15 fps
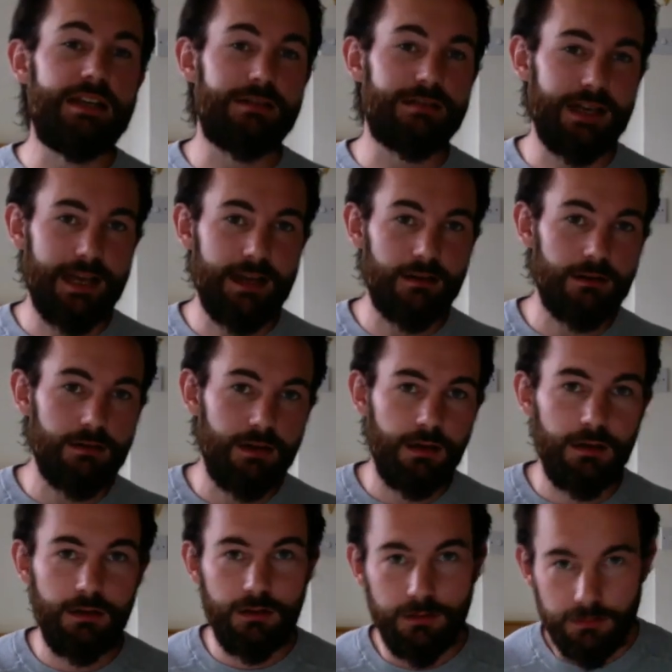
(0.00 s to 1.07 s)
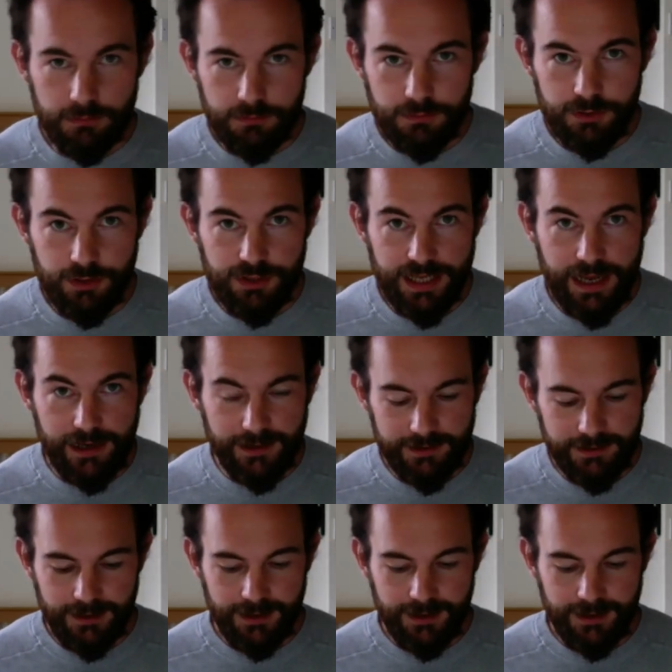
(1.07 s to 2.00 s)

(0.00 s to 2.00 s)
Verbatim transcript: years later today.